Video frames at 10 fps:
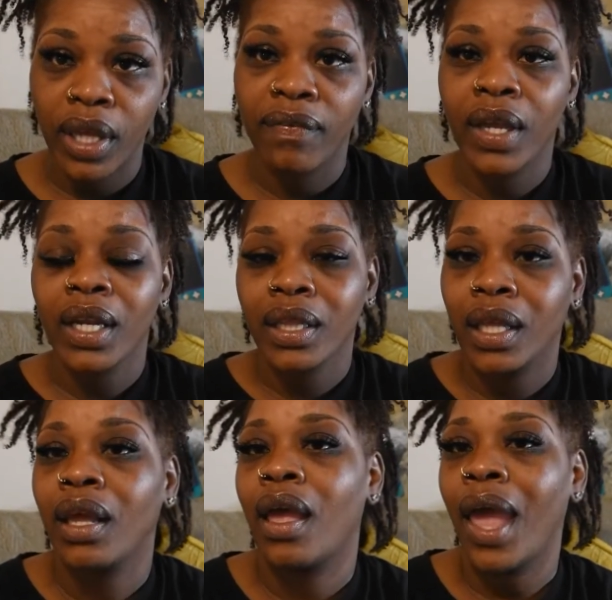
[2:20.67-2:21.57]
if
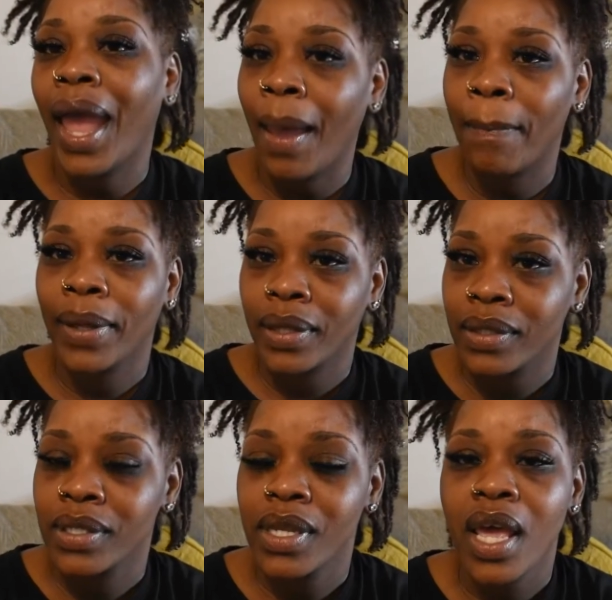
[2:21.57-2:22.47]
anything
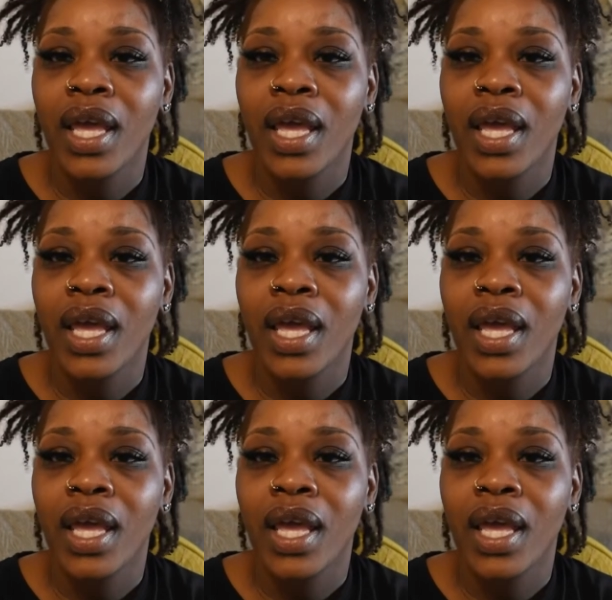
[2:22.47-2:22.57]
happens,